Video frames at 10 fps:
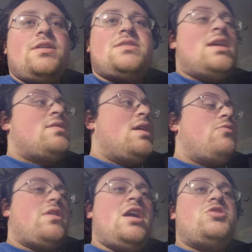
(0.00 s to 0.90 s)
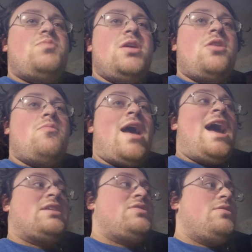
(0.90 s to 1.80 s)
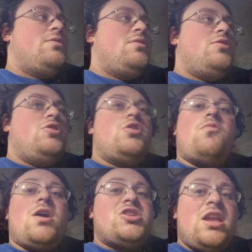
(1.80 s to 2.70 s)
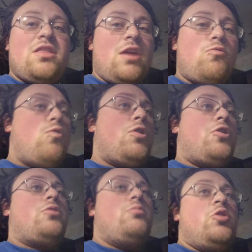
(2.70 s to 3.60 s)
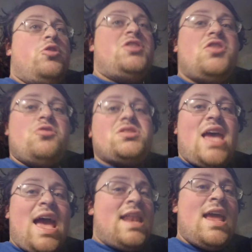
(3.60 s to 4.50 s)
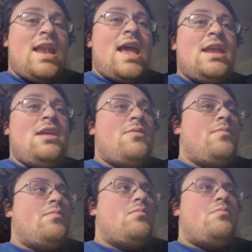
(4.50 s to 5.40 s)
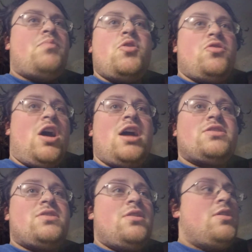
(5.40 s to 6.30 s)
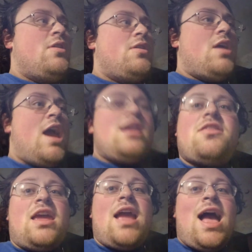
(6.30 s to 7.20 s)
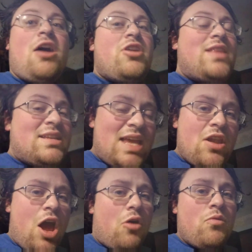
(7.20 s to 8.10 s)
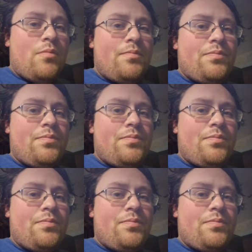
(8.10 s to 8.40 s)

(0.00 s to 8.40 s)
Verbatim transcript: Same thing with HBO Max. You can watch anything Warner, Looney Tunes, Ed and Eddie, Boondocks, anything. How could they say no?